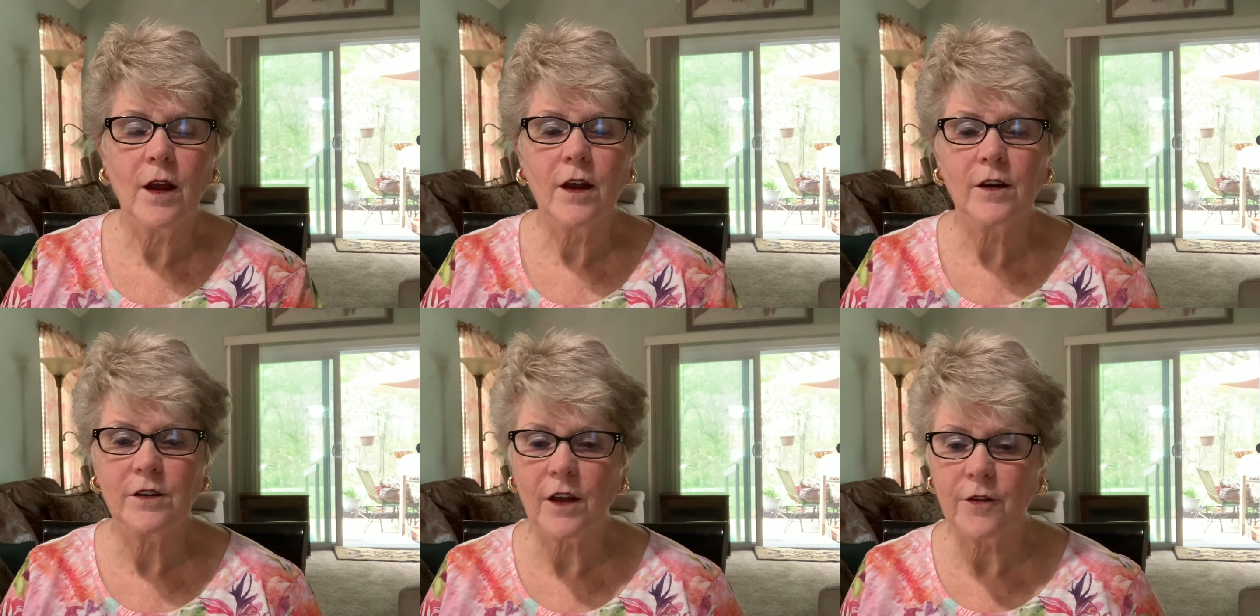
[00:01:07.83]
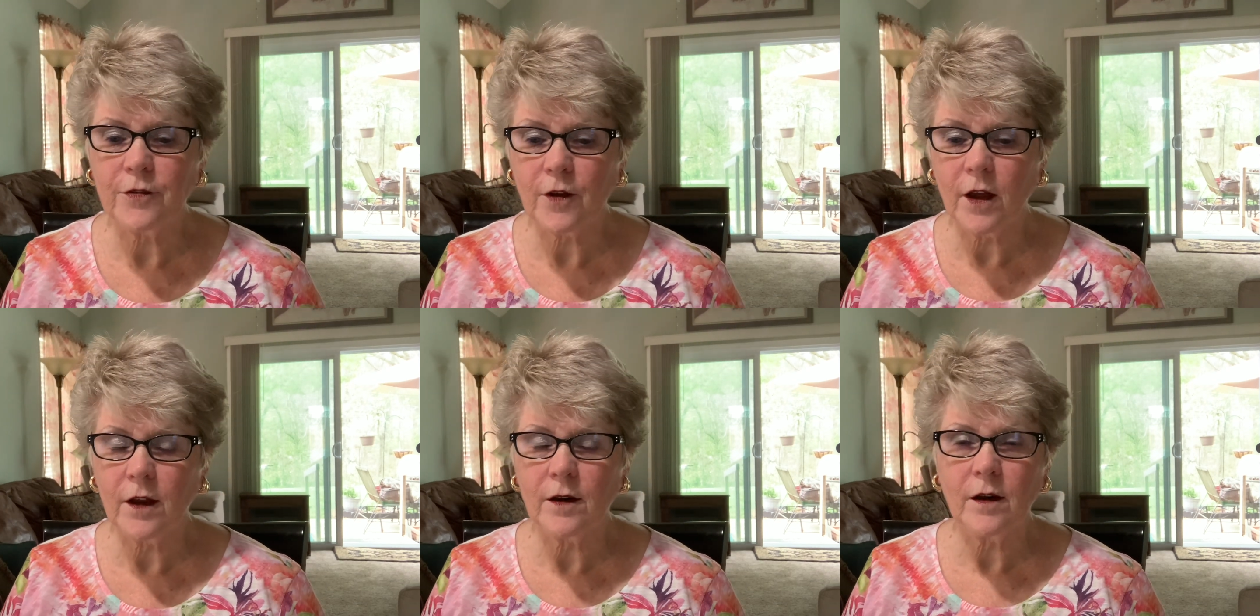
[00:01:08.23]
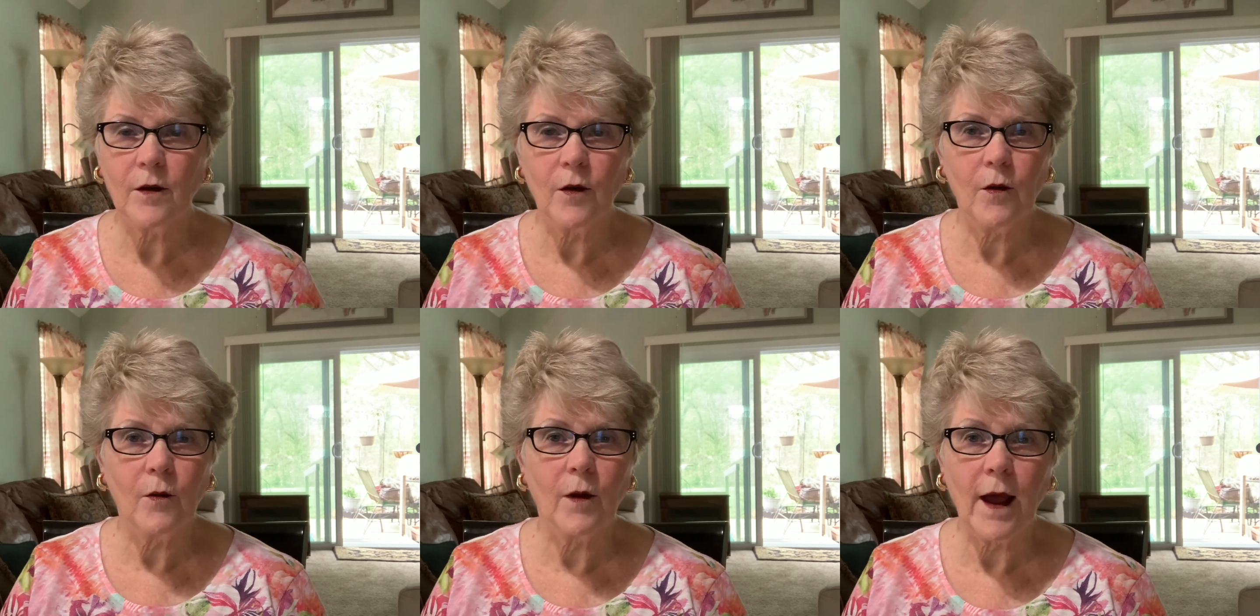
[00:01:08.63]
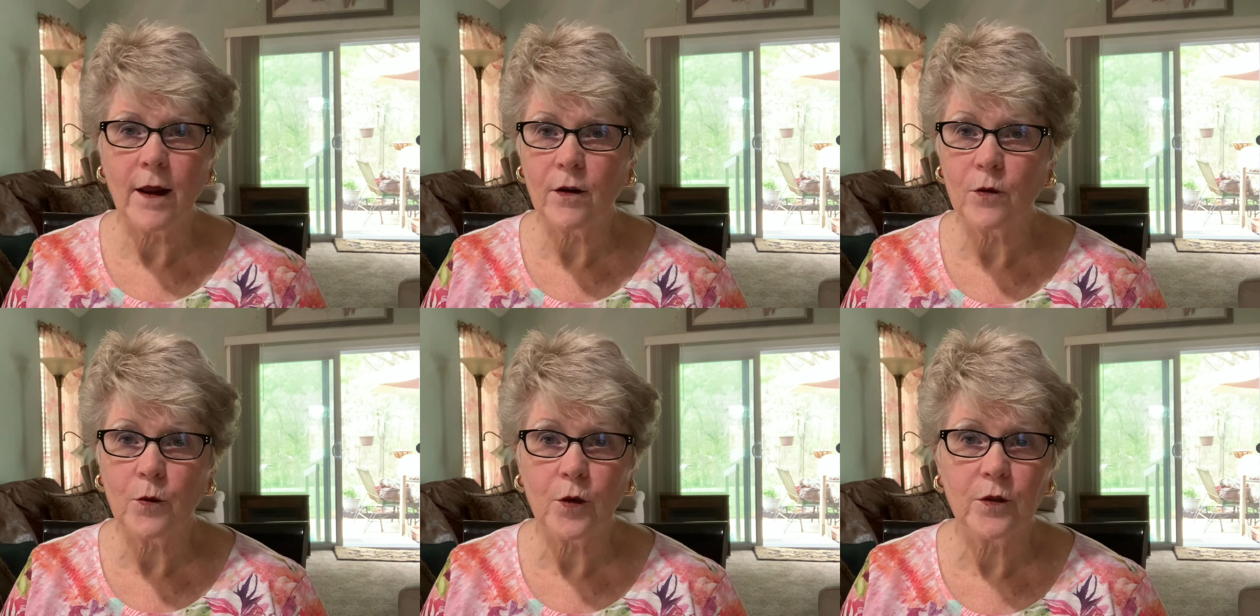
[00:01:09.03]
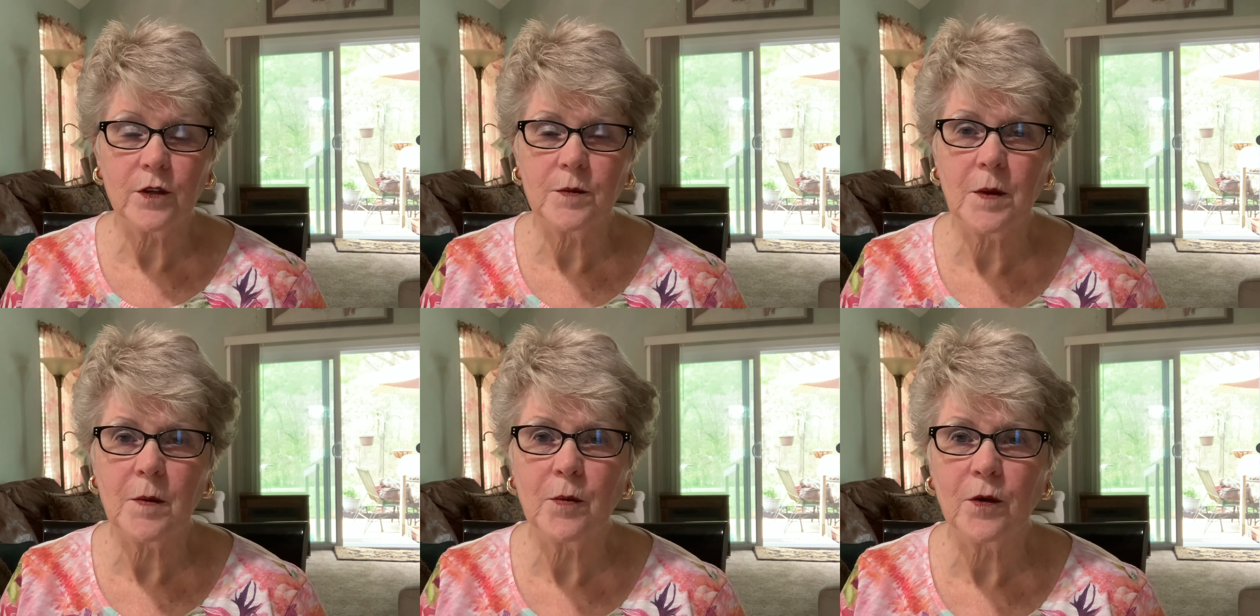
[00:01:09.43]
Because I thought, I don't know where these
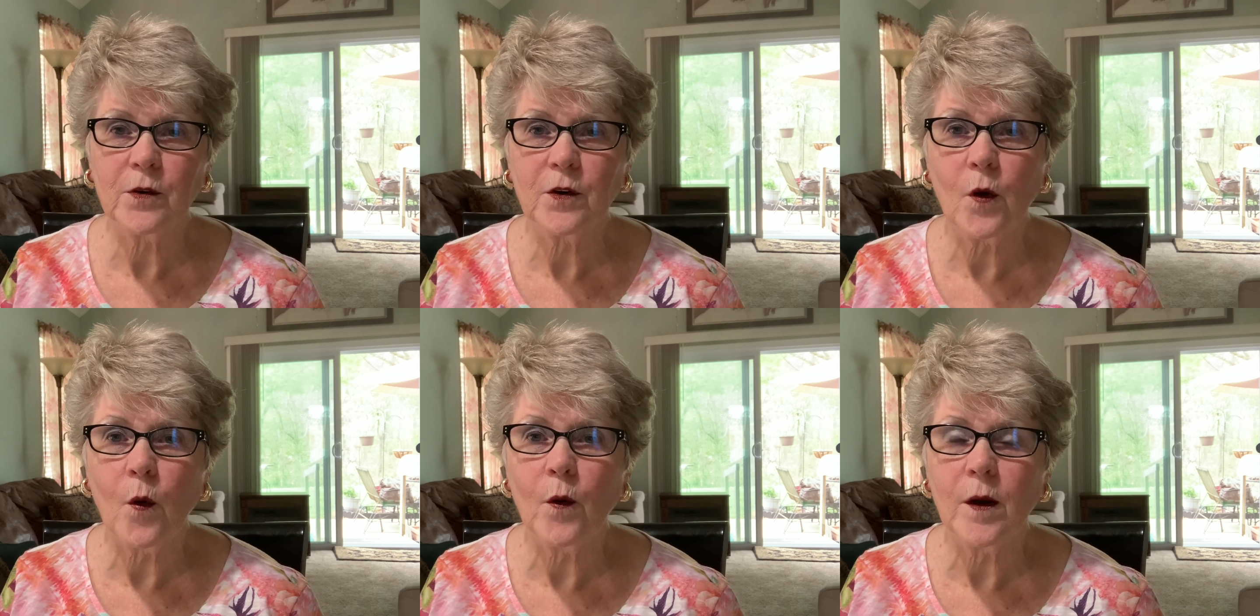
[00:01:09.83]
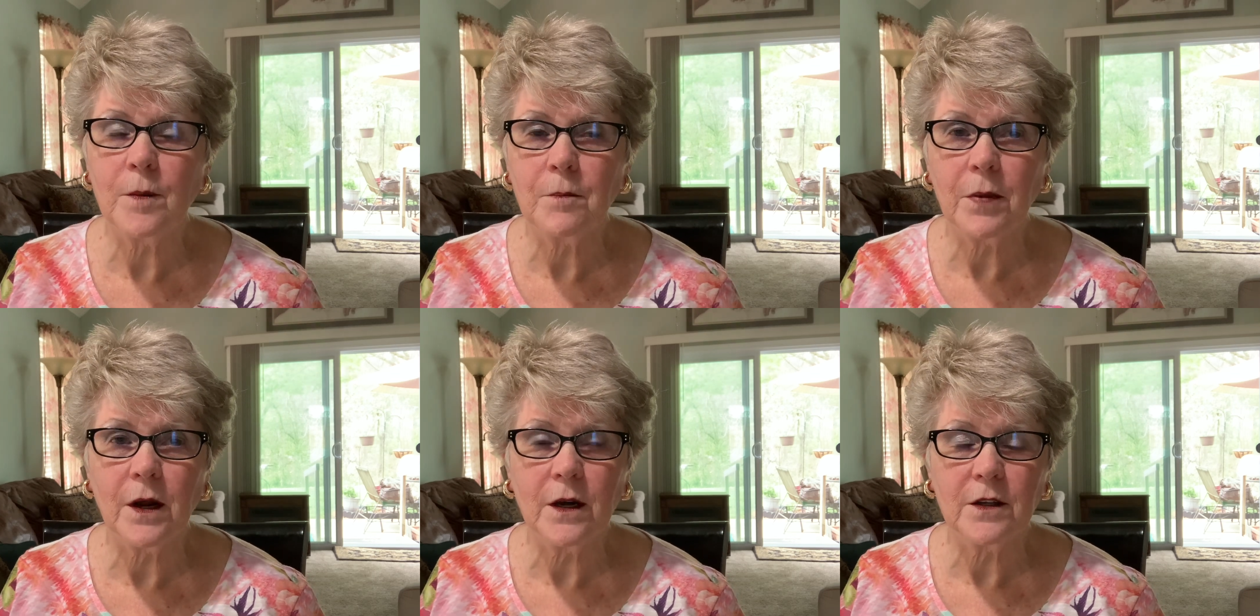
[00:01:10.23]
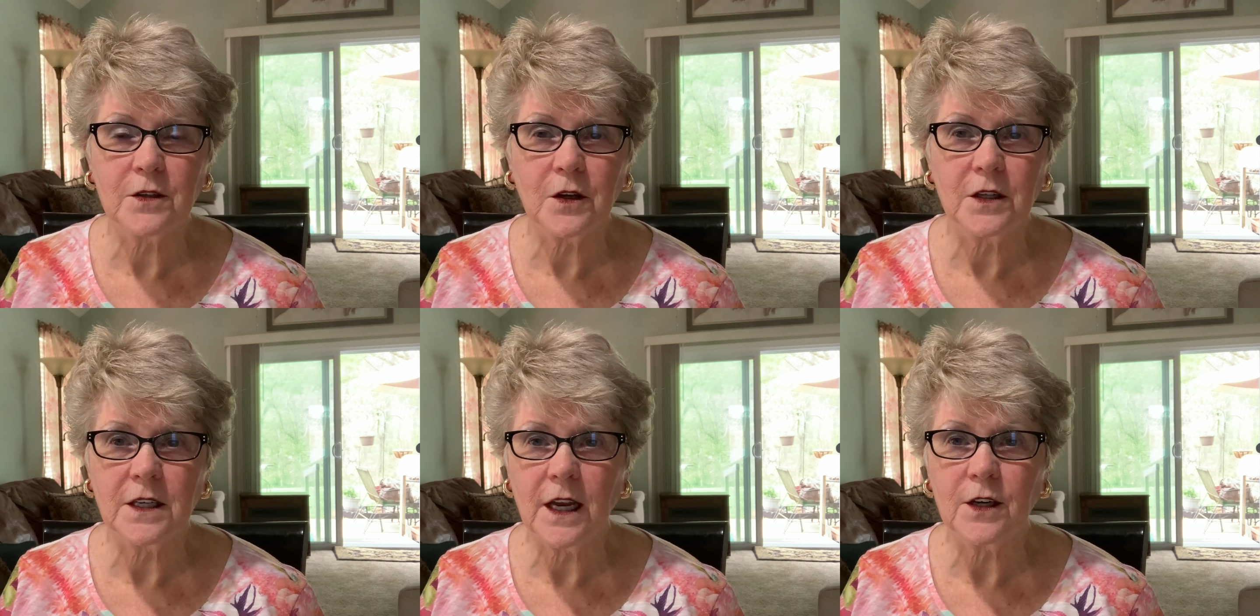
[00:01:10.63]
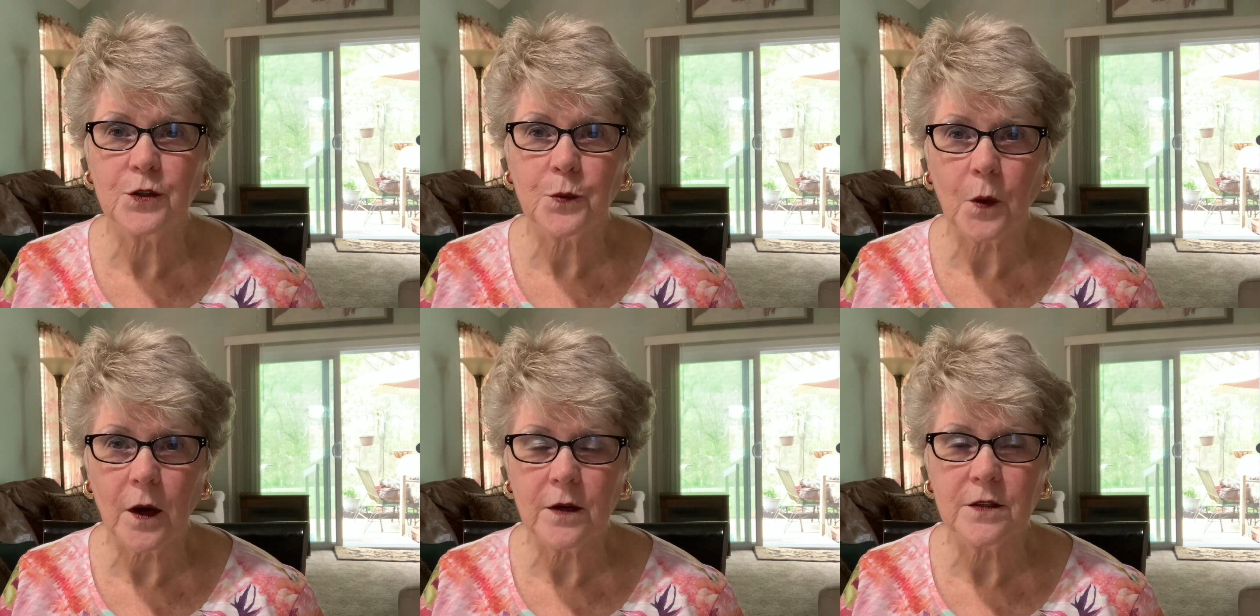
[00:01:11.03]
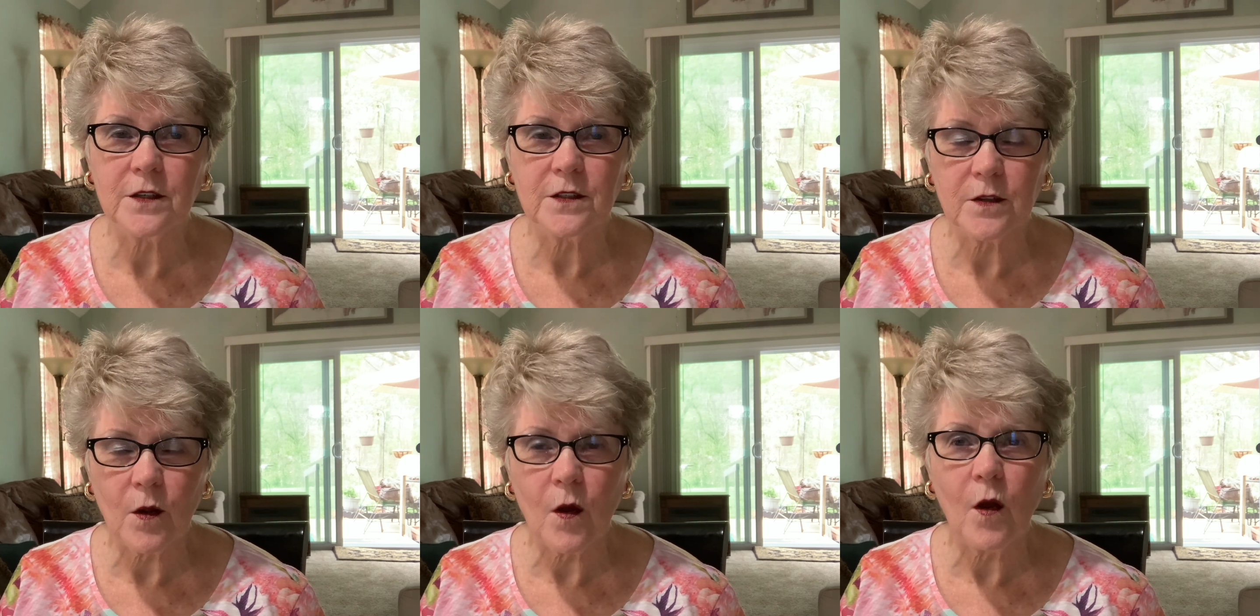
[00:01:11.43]
people are going, but it's going to take twice
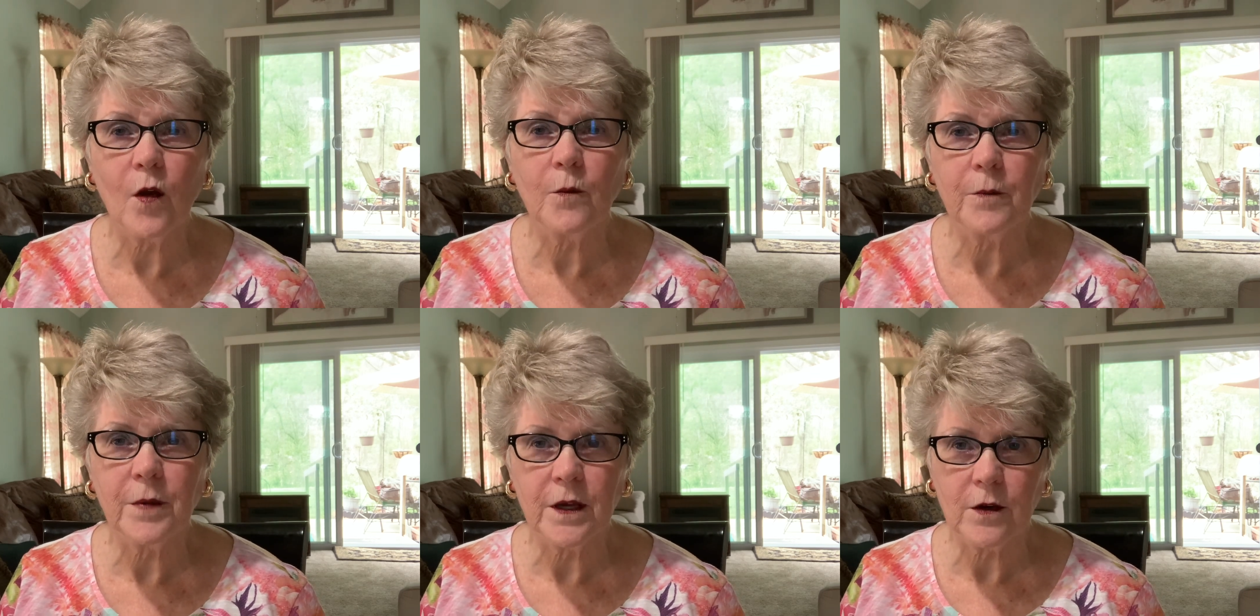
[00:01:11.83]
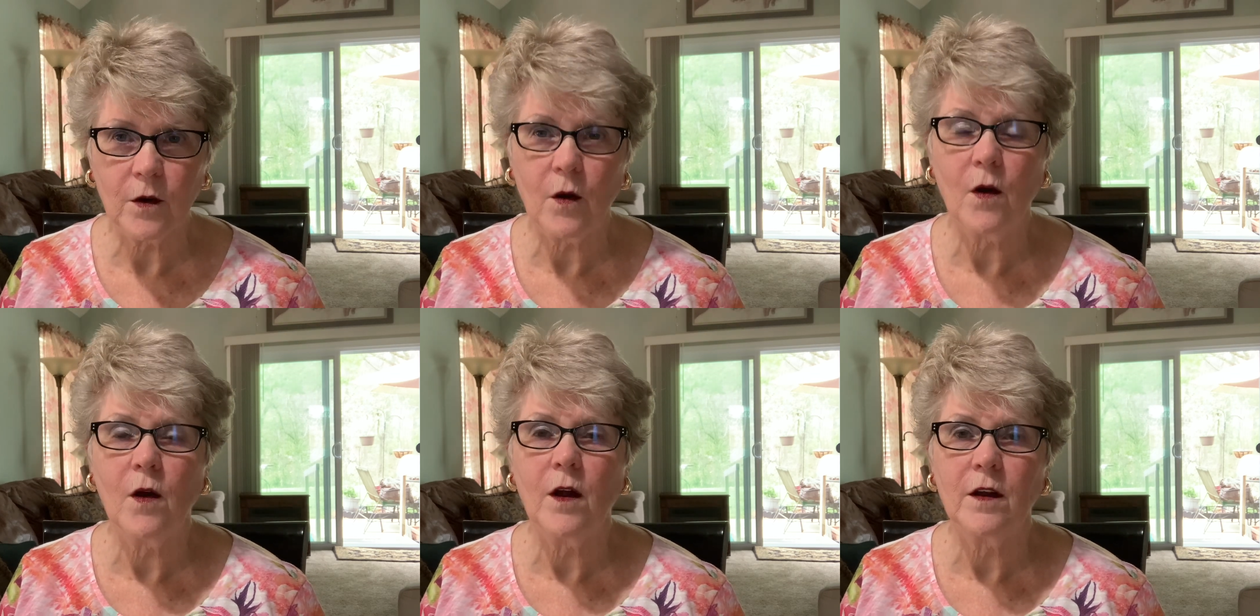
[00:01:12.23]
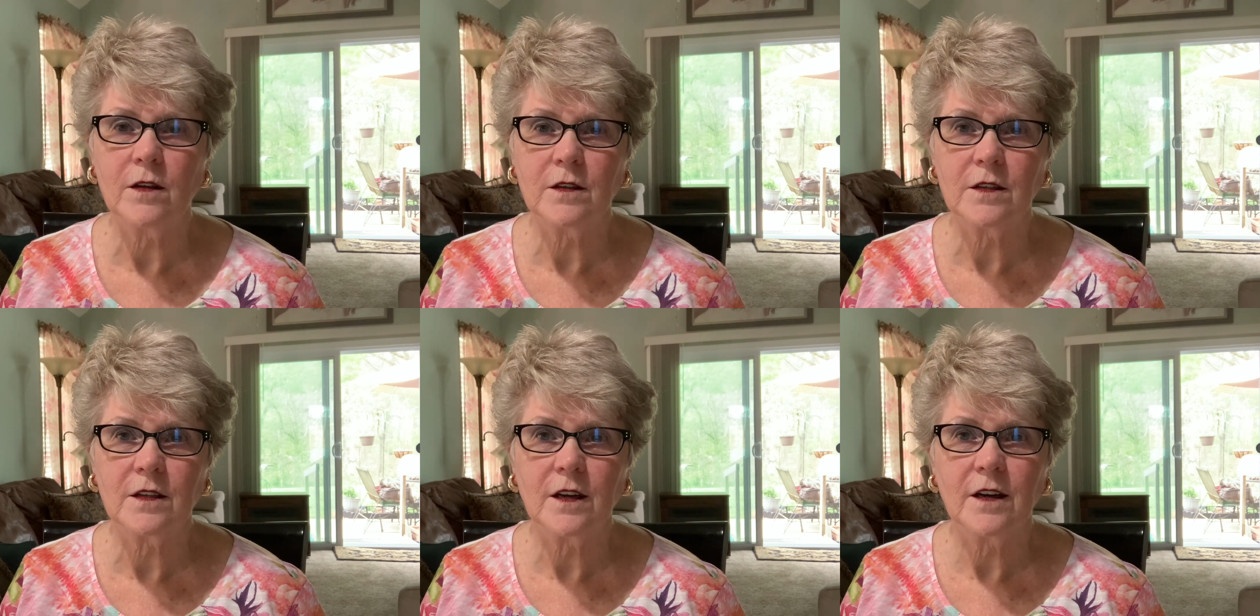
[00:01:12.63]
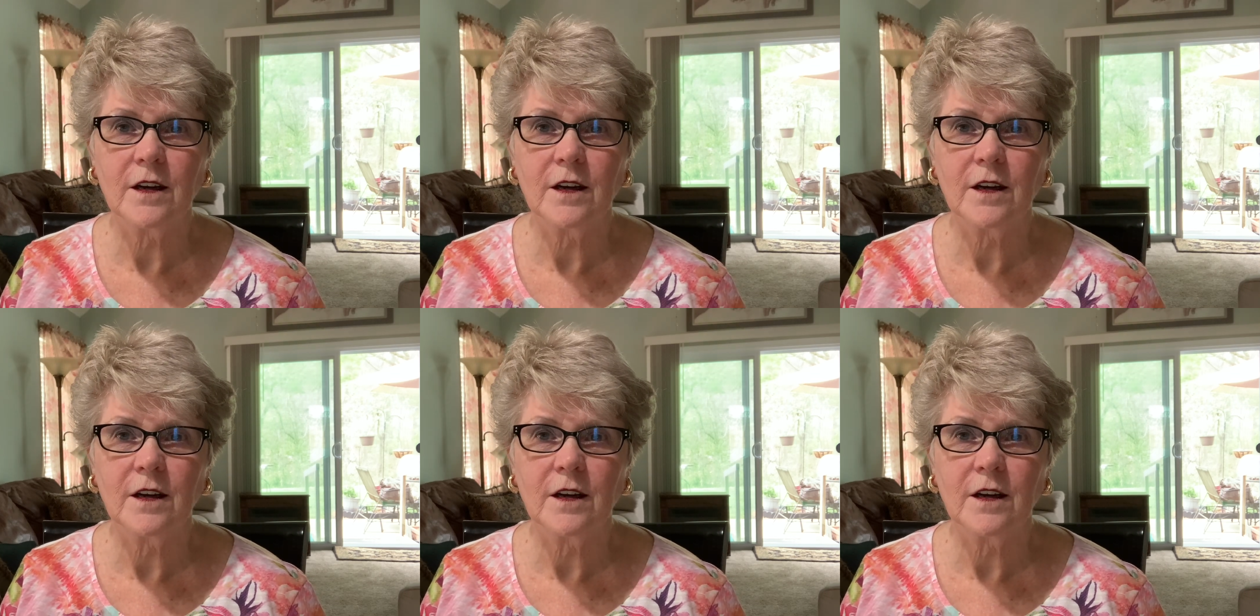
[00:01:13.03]
as long because